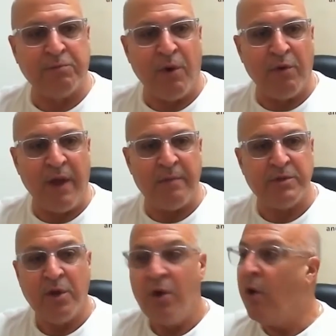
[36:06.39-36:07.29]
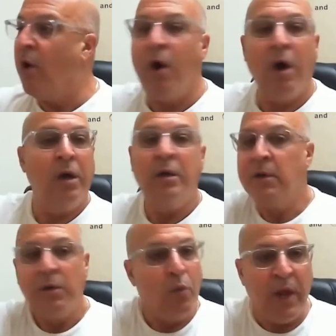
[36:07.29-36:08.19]
programs or
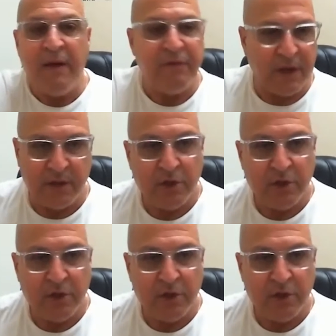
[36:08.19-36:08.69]
whatever.